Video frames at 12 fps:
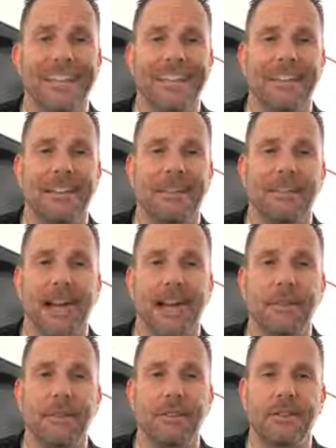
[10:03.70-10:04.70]
t-
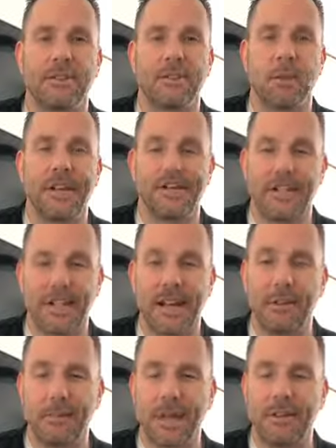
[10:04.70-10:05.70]
time to get the switch?
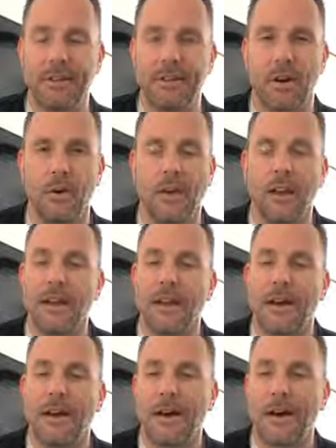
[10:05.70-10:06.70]
Yeah, maybe so.
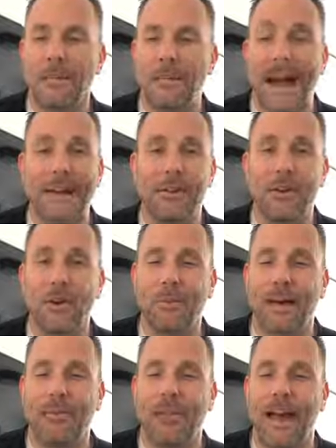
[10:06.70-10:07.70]
Um, I don't know
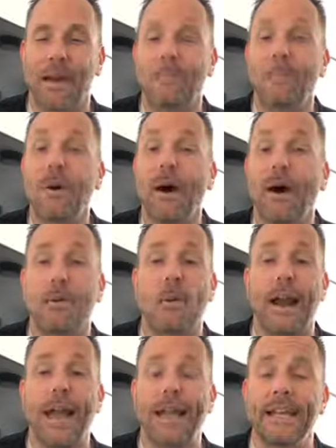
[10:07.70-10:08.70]
about that. But
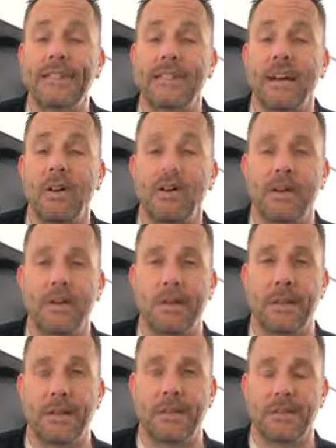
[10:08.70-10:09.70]
what I can tell
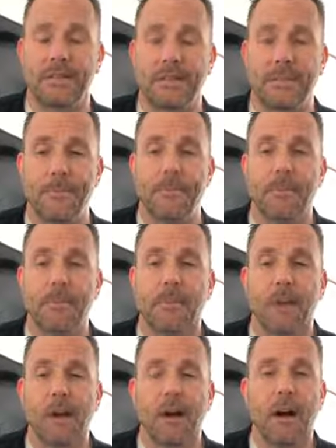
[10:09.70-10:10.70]
you is
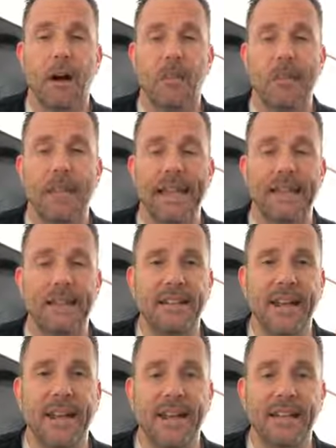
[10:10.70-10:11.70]
um, they
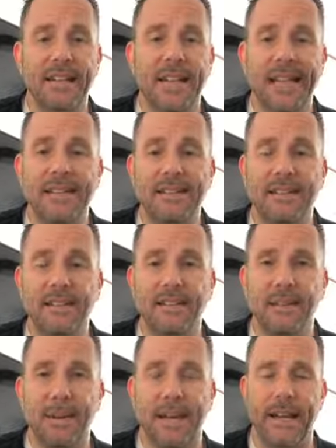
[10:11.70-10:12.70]
did not
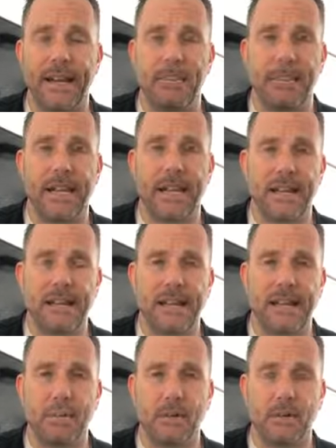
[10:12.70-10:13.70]
anticipate him being at the
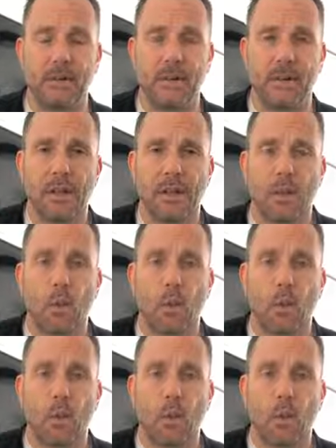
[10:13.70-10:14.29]
temple.